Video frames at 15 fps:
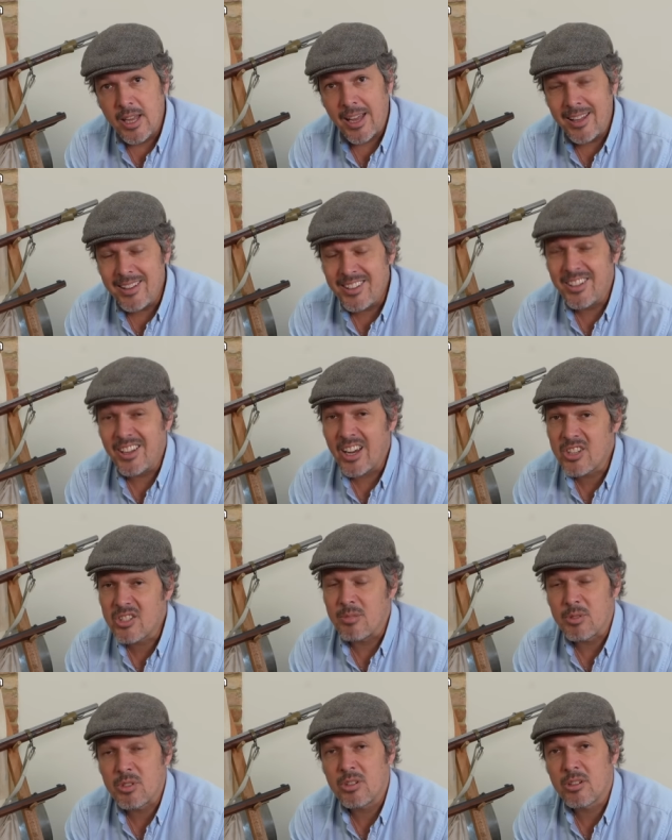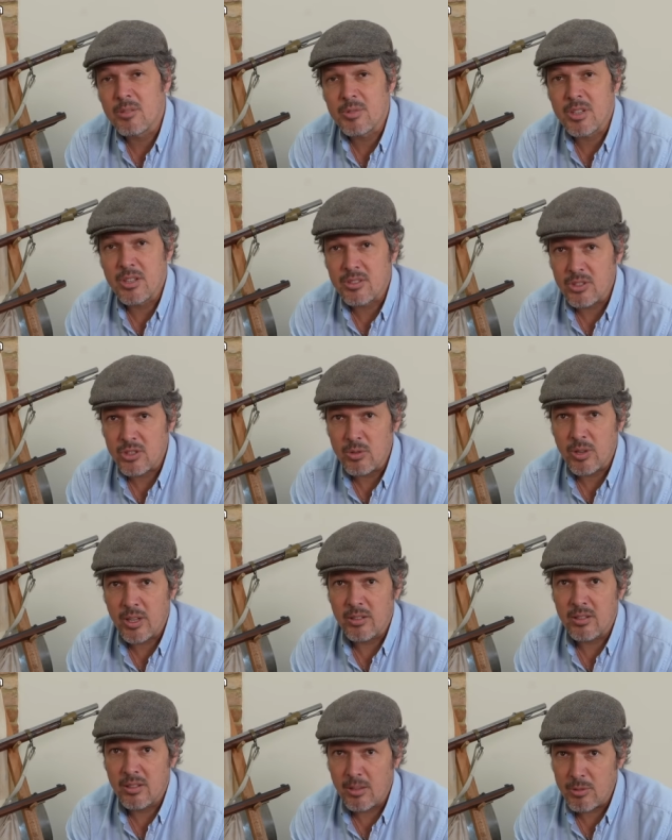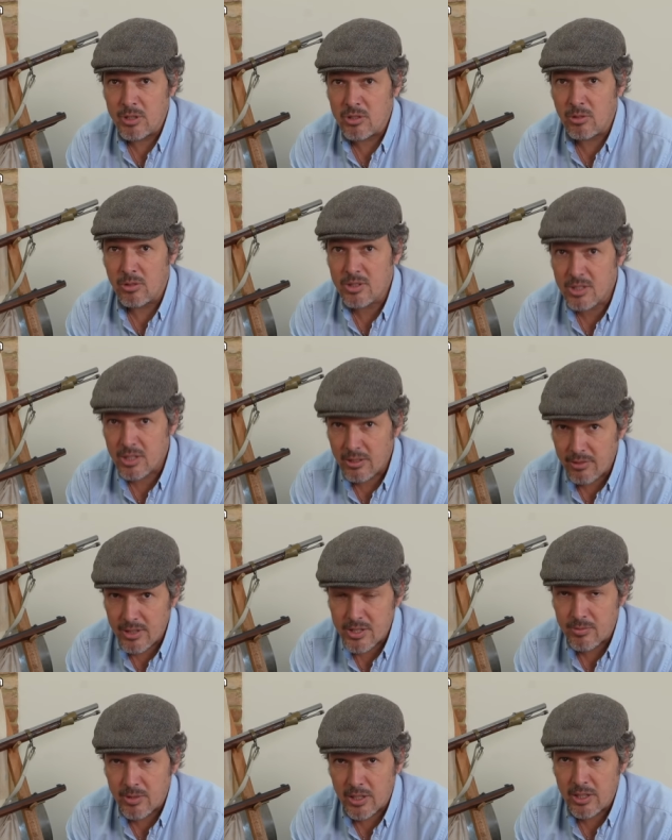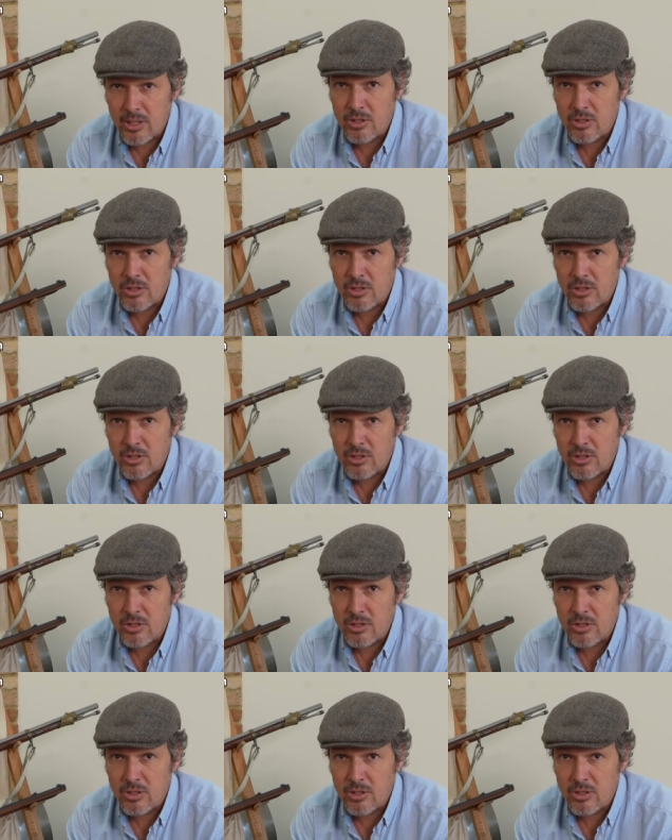and in extreme circumstances, you can damage yourself as well,